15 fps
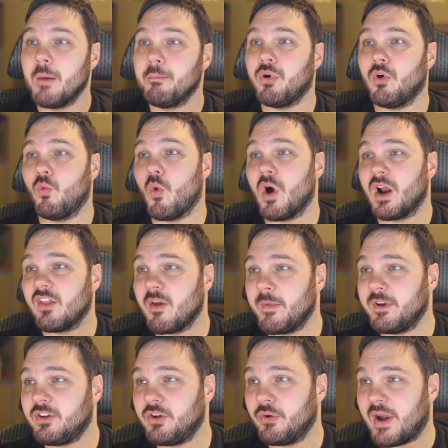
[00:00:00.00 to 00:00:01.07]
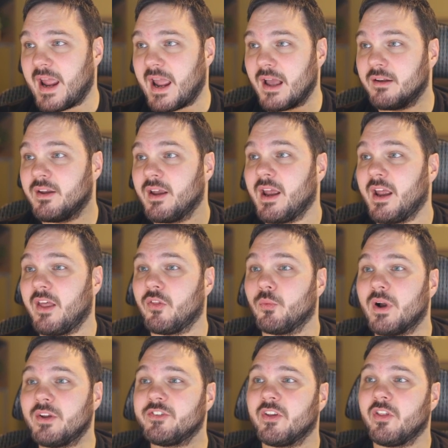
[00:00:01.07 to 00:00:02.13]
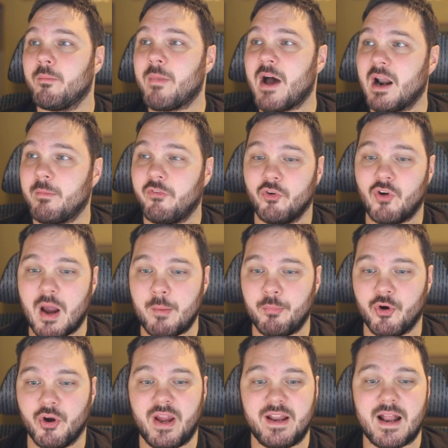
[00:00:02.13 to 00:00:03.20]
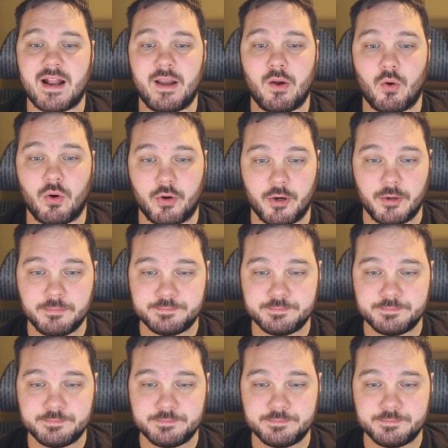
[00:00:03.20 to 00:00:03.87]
Put 1 of them into your hand, and the rest on the bottom of your library in any order.